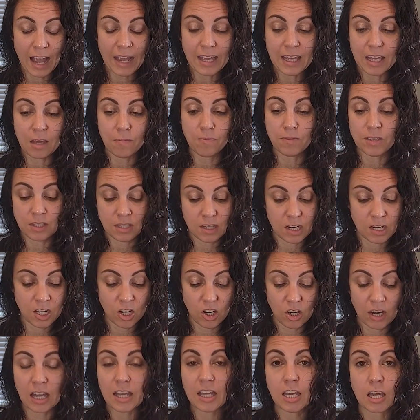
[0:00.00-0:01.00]
keep this in
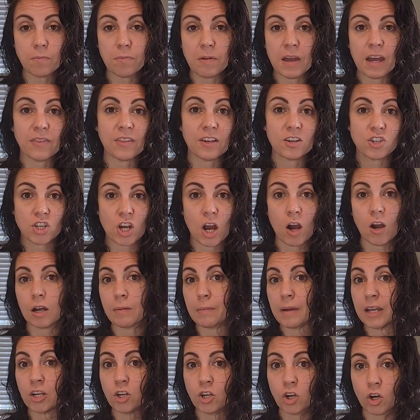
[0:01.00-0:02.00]
here and I keep it in the shower.
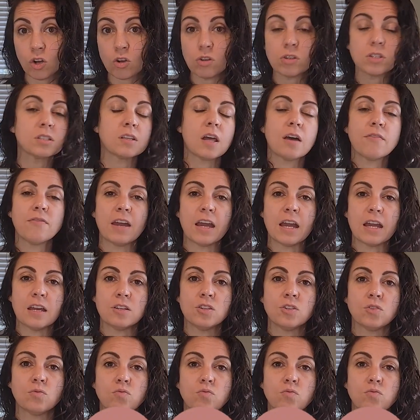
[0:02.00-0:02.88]
My girls love it as